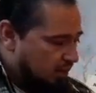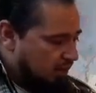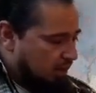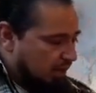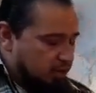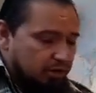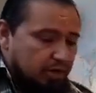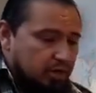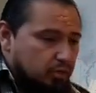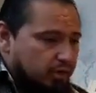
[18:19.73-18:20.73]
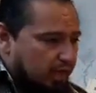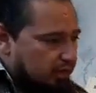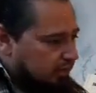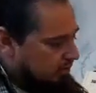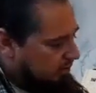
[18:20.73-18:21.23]
And you're gonna do
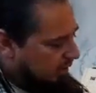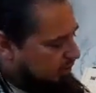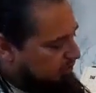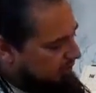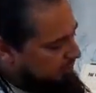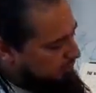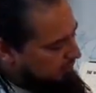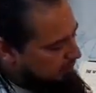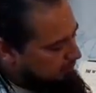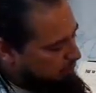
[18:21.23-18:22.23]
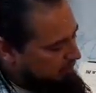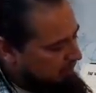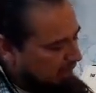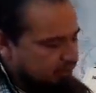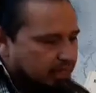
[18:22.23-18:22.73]
that, and you're gonna keep going
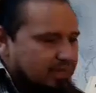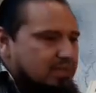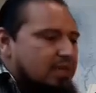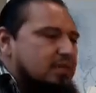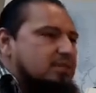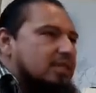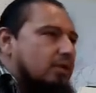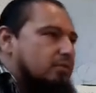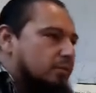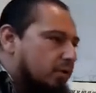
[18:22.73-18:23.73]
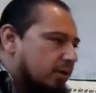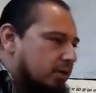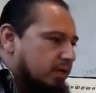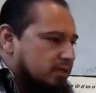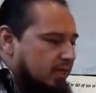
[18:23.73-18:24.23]
down. That's gonna sound
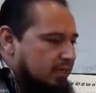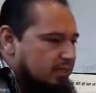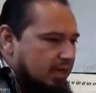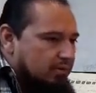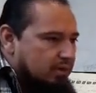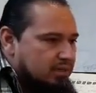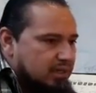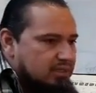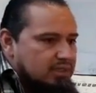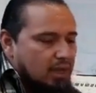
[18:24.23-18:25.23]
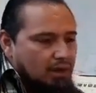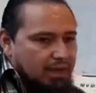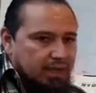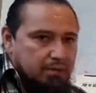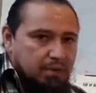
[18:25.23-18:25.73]
boring. It doesn't sound
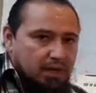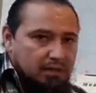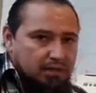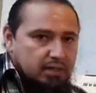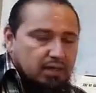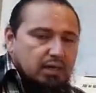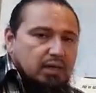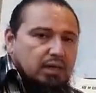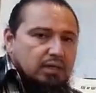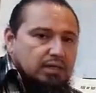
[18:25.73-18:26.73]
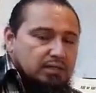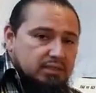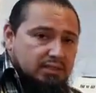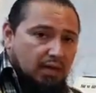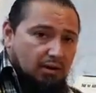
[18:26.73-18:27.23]
like any melody. It
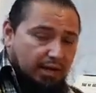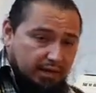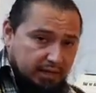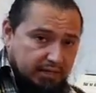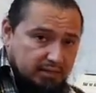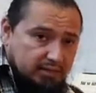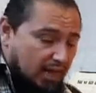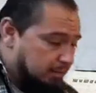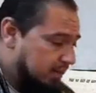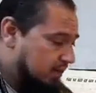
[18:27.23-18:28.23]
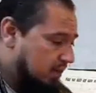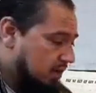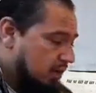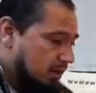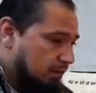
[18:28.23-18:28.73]
doesn't sound like any assignment,
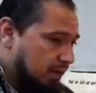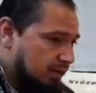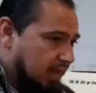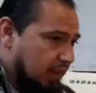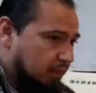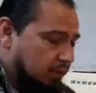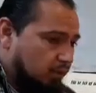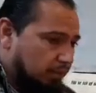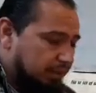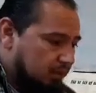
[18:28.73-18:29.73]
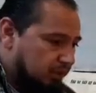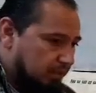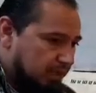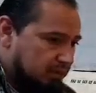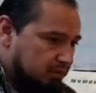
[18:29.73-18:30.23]
but that one will build your
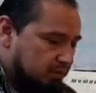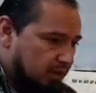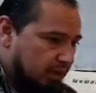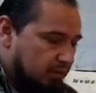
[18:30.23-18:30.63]
muscles, right?